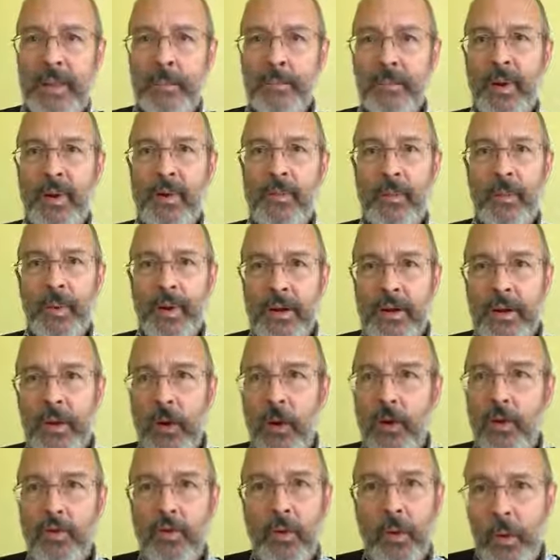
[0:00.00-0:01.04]
But read
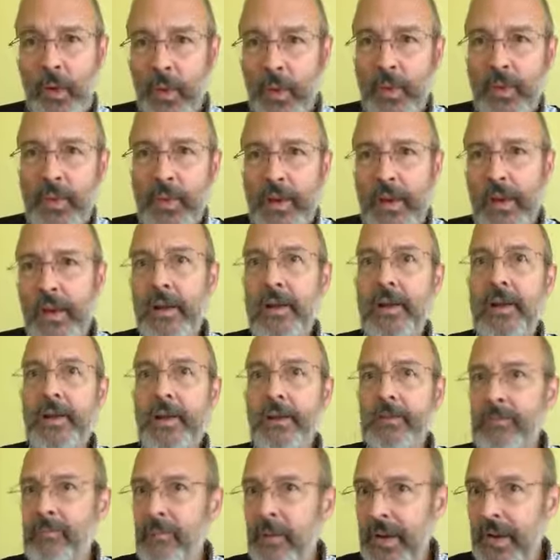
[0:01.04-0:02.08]
the whole thing,
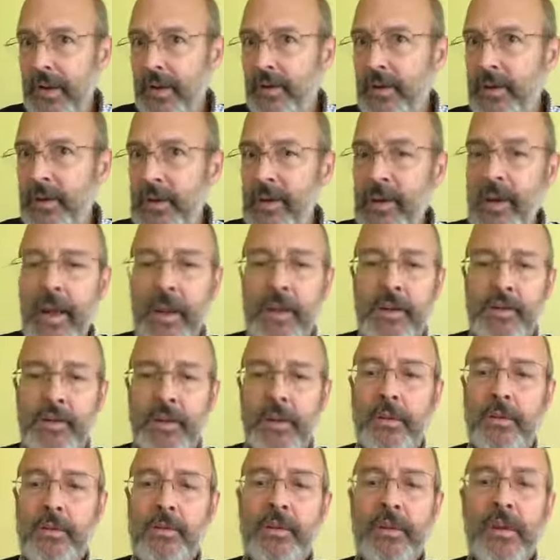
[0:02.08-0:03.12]
make the
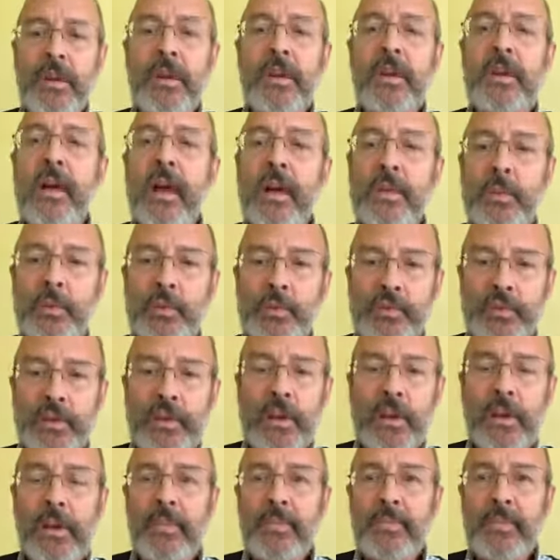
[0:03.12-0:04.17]
connections, and you'll
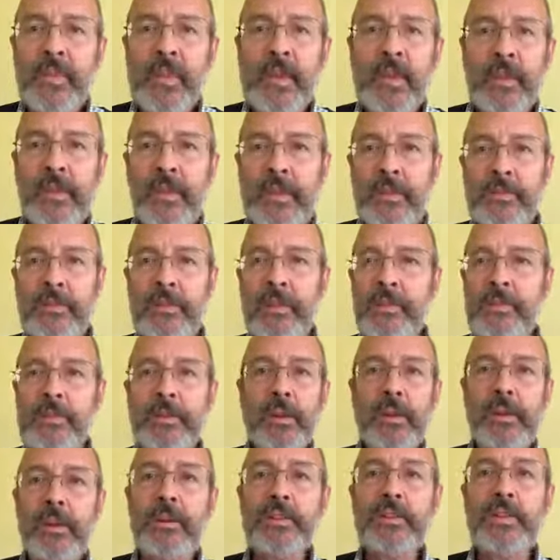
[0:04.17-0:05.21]
see he's
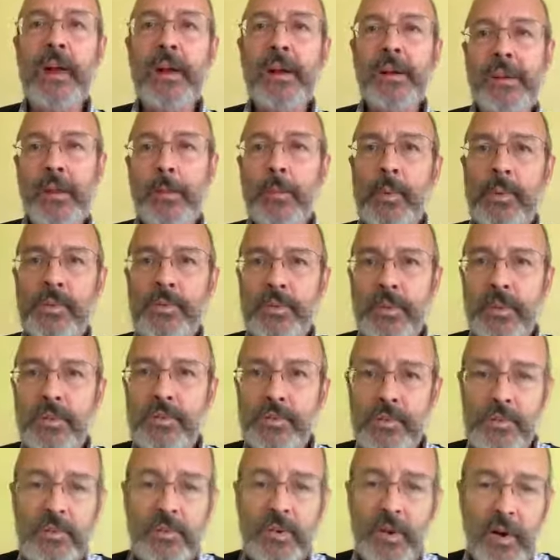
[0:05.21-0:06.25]
teaching exactly what
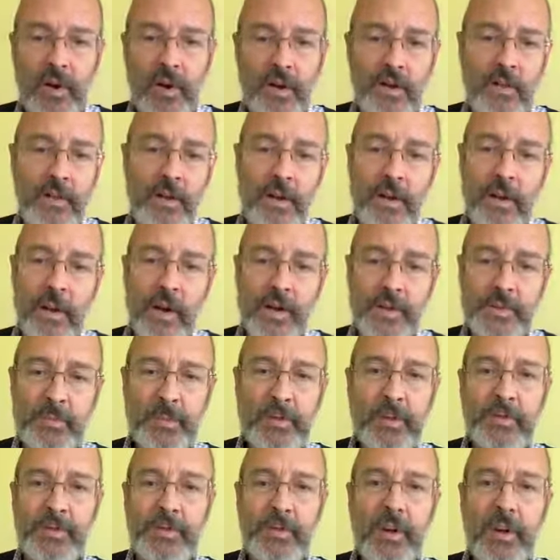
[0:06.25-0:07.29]
Jesus taught in the
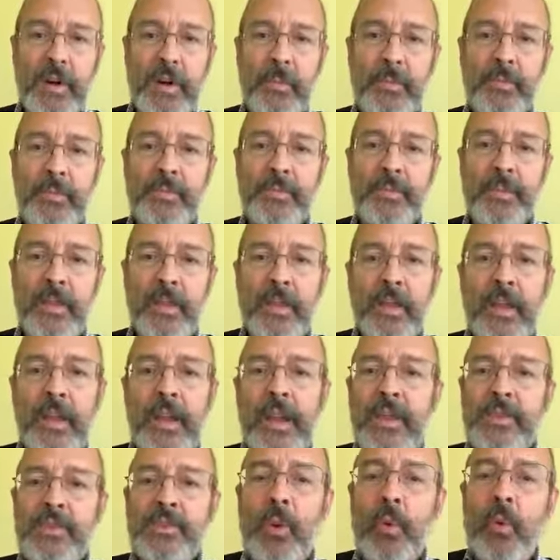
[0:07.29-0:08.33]
Gospel of John.
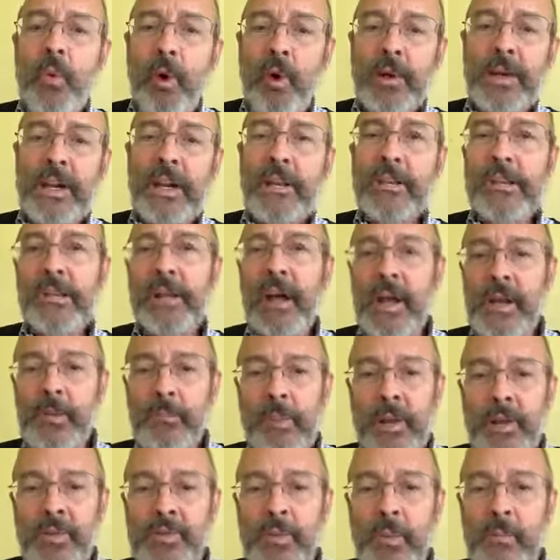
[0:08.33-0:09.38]
So walking in the light
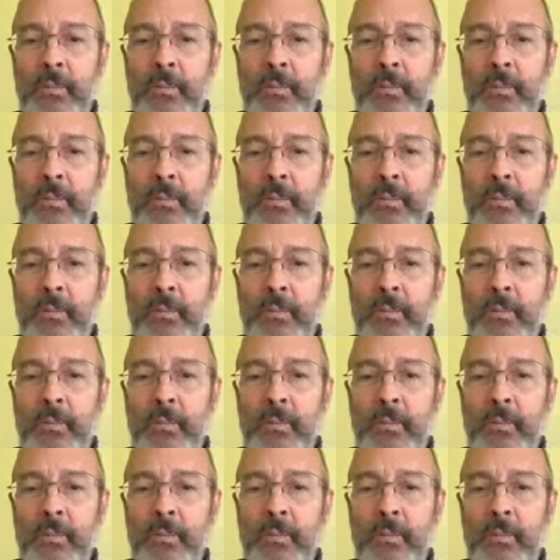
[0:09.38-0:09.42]
means